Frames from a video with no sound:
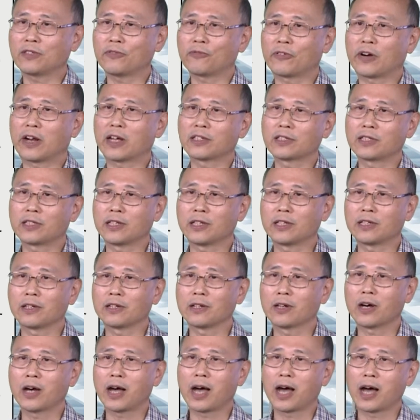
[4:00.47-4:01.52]

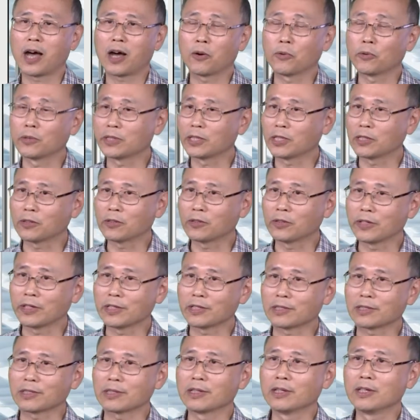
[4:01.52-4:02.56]
velocity will
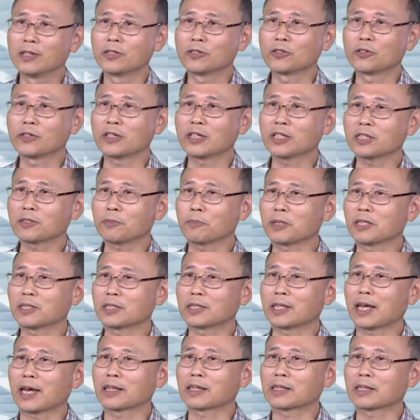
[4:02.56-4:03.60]
decrease. So this
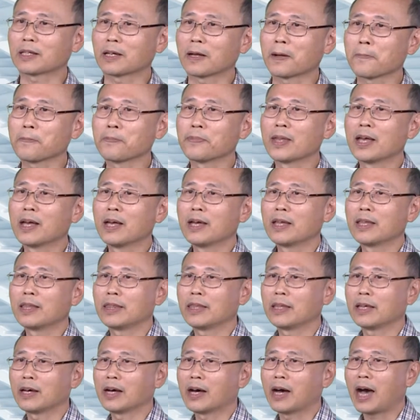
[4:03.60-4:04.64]
means that
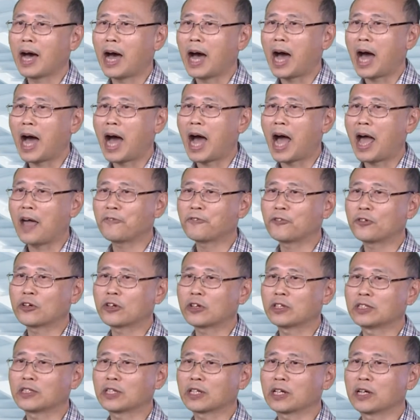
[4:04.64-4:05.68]
the high
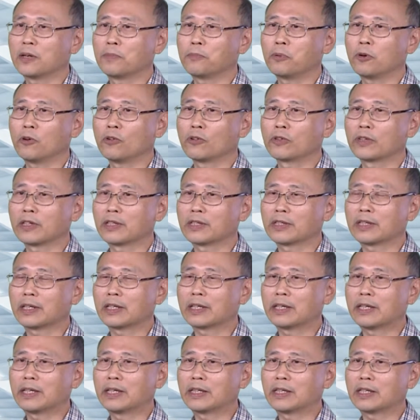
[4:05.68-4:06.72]
frequency component
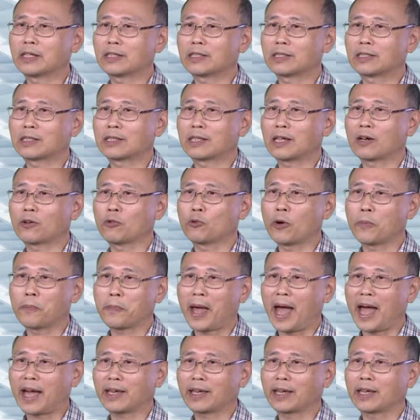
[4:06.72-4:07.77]
in this wave
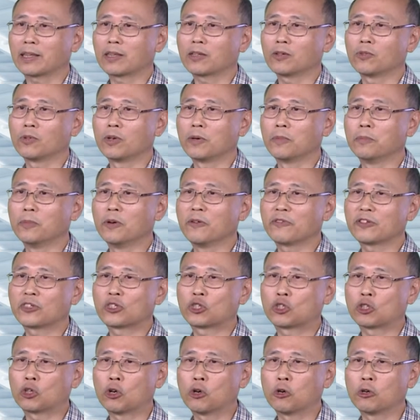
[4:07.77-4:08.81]
packet will move
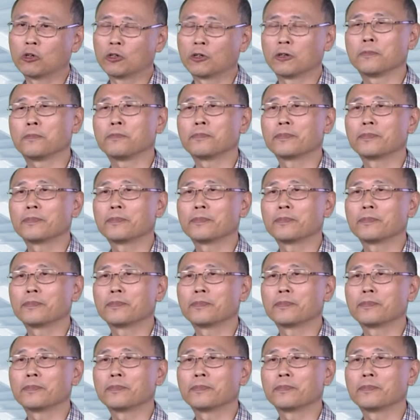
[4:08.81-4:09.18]
slower.